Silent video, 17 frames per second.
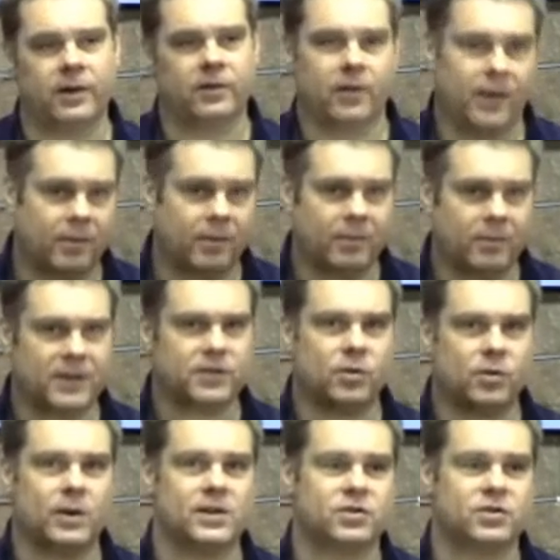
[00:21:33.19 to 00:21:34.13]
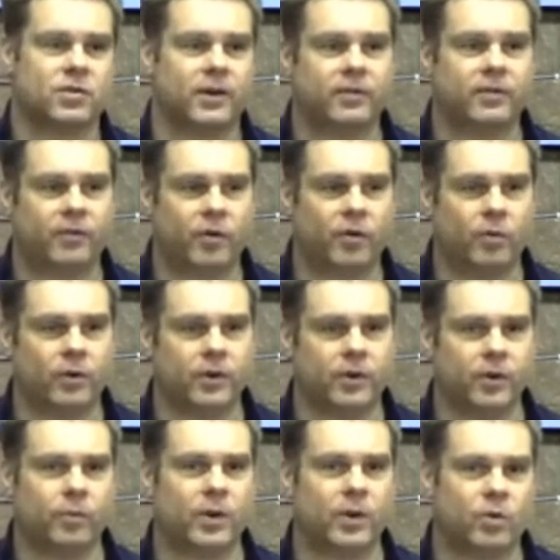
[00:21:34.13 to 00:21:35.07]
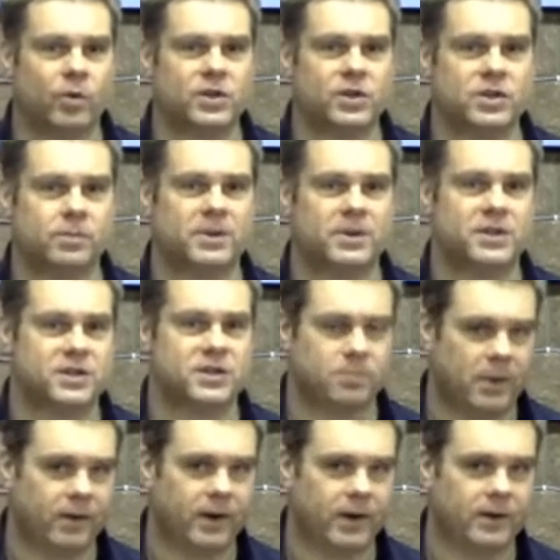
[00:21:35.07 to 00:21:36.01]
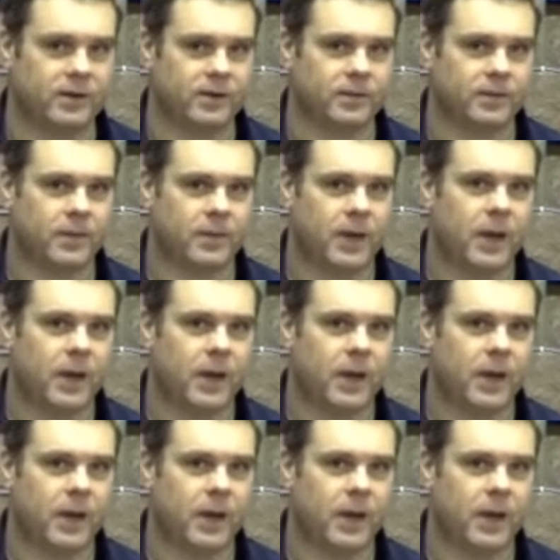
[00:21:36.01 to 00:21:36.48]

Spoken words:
So that bit's quite straightforward, that we worship in spirit.